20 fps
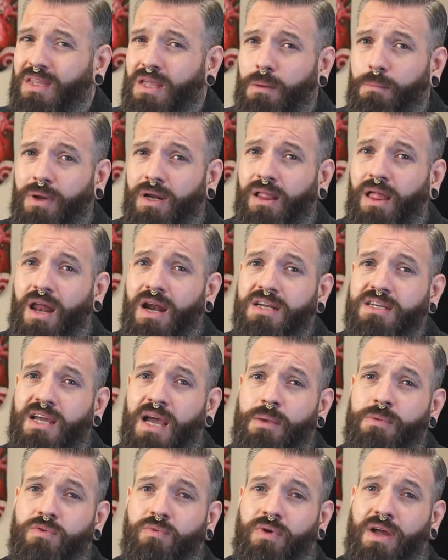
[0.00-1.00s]
but a lot of
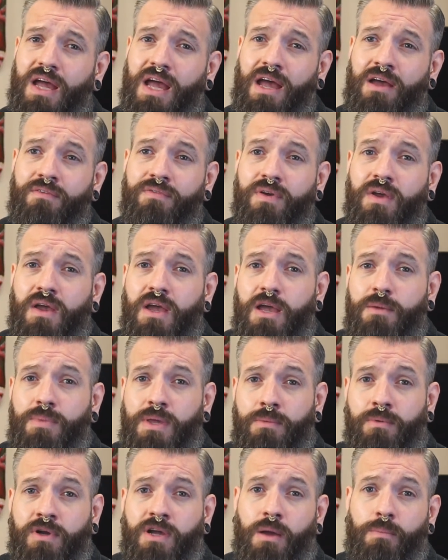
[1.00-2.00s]
times we'll have
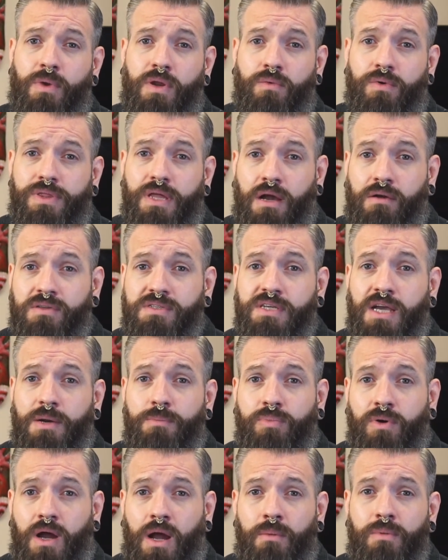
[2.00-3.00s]
people come in with
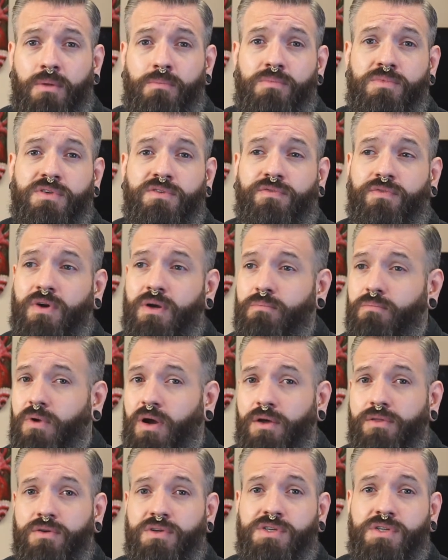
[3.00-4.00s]
outside problems from
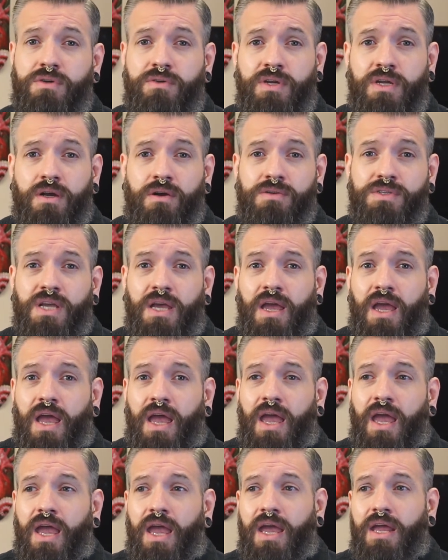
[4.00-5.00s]
other studios,
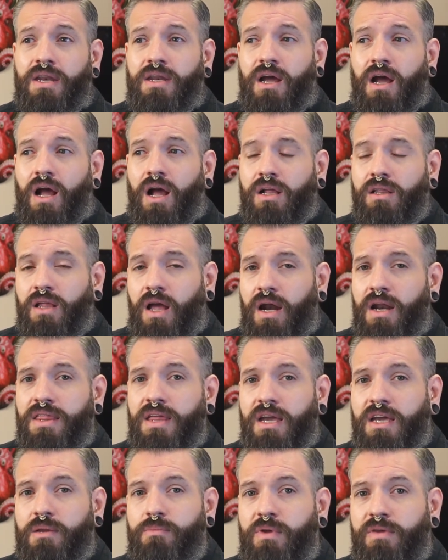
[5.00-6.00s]
and a lot of
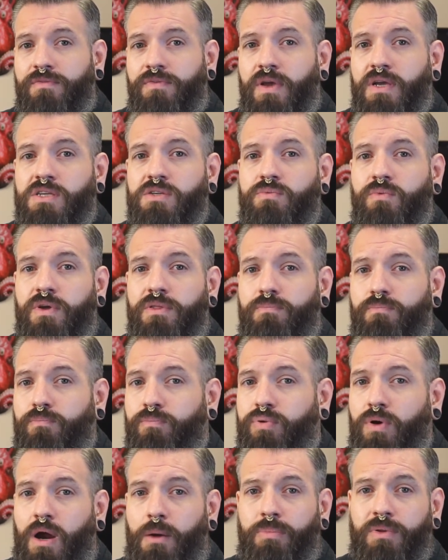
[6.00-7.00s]
that can be fixed with
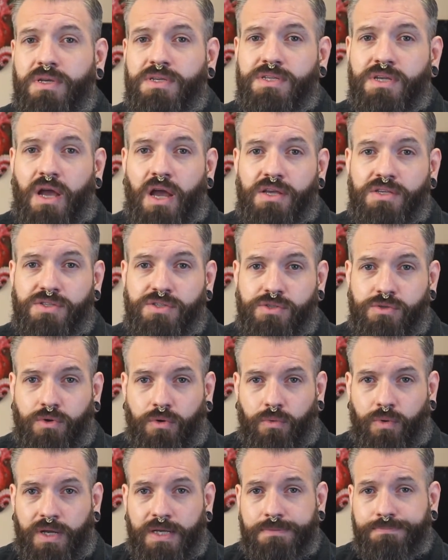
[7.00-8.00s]
properly sized
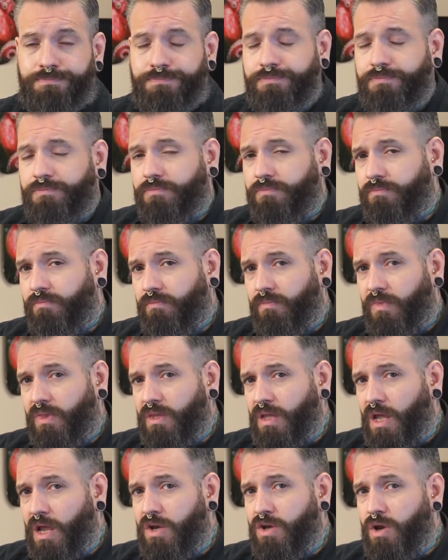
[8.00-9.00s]
jewelry
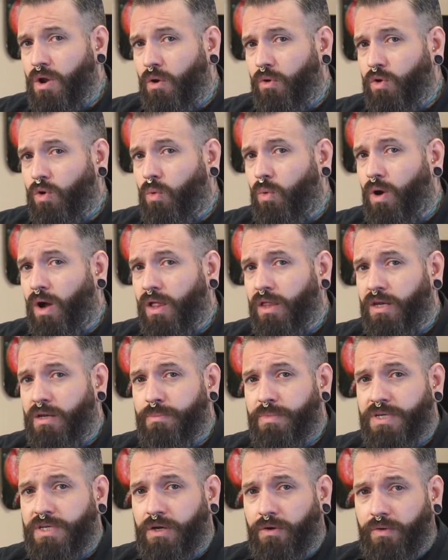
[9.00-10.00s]
and known quality
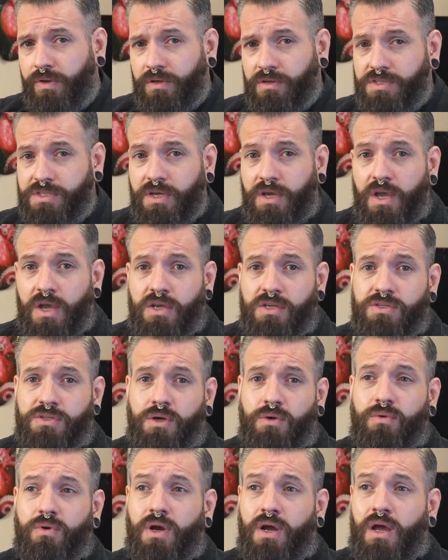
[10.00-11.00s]
materials.
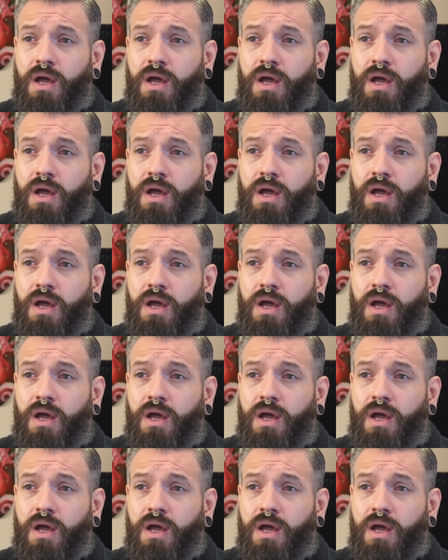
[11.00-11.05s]
So